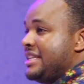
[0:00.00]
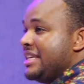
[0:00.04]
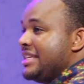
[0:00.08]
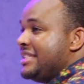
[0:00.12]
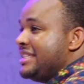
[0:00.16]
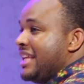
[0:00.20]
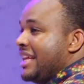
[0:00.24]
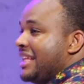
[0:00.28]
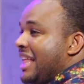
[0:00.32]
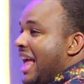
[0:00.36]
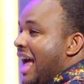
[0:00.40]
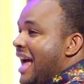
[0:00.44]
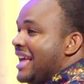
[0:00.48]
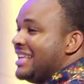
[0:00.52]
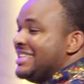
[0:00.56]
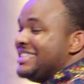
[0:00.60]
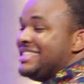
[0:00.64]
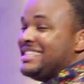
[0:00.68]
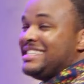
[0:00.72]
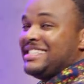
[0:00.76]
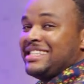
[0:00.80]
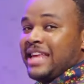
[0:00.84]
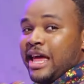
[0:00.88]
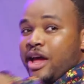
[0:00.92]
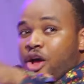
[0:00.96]
It says that
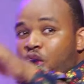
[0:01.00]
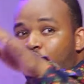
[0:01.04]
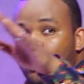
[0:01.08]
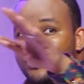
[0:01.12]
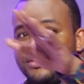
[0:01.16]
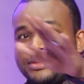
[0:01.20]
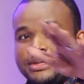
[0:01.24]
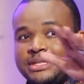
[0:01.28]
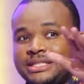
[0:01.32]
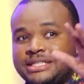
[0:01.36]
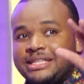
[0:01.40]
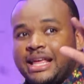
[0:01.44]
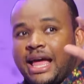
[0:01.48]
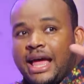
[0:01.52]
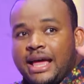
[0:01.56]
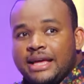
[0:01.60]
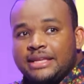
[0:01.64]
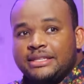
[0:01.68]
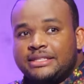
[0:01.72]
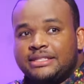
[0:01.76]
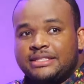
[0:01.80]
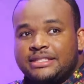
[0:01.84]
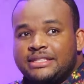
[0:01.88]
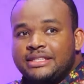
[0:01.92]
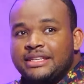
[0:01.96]

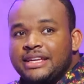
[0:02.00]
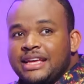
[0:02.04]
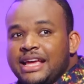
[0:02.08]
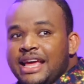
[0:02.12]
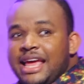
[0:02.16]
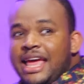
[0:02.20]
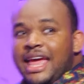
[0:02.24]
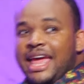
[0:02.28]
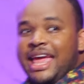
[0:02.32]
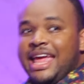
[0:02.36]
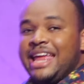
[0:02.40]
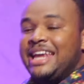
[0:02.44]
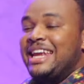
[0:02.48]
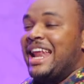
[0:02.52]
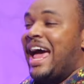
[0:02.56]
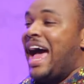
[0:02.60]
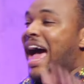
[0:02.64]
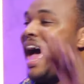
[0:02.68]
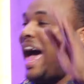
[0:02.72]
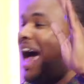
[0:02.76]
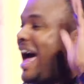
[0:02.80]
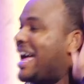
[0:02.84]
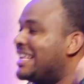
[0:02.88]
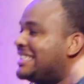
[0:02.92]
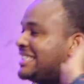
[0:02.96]
uncircumcised
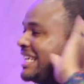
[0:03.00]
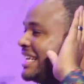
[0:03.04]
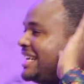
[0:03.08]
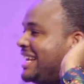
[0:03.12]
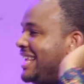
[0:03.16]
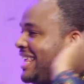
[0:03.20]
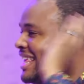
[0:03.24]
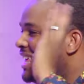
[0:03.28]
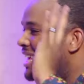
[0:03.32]
in heart